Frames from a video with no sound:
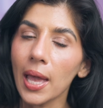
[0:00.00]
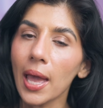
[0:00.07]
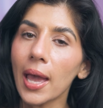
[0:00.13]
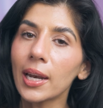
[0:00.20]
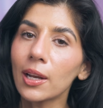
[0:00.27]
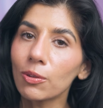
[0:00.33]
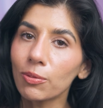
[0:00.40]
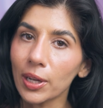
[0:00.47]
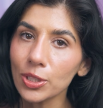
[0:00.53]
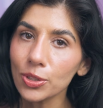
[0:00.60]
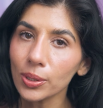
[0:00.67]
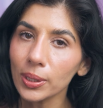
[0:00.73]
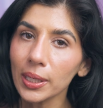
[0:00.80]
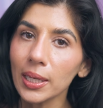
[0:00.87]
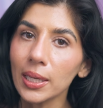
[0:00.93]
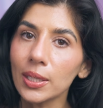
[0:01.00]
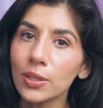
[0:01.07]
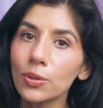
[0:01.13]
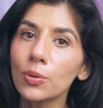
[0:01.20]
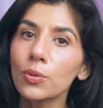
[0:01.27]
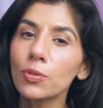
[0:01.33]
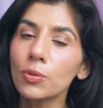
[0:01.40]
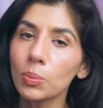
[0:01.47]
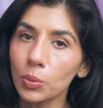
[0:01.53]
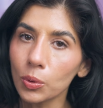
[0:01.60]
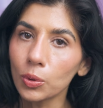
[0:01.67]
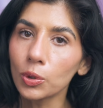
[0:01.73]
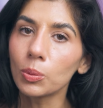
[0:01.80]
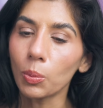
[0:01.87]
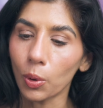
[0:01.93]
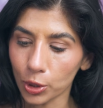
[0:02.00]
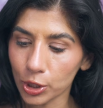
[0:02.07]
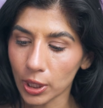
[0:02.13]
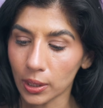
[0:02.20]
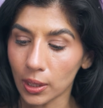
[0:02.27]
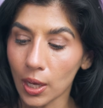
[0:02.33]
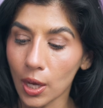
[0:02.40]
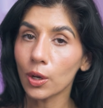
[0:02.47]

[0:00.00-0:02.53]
and eventually into smooth motion.